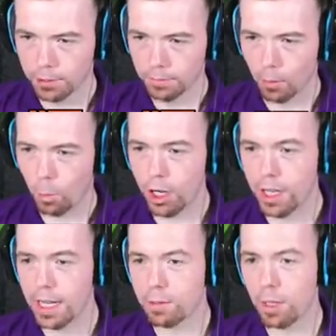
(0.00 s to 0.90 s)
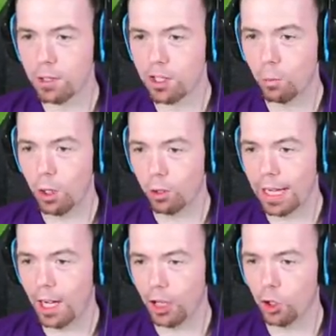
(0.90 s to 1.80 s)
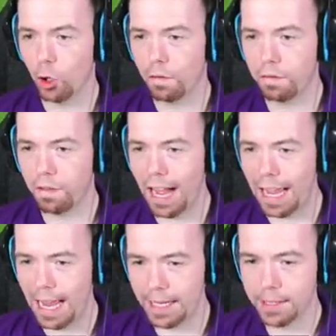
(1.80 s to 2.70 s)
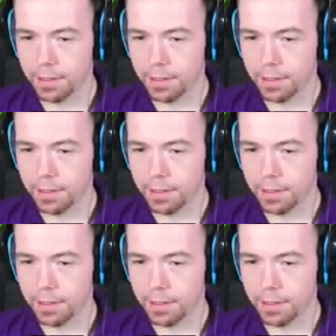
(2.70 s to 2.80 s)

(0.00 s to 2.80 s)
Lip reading: One of these, Wilson, will get on your fat head.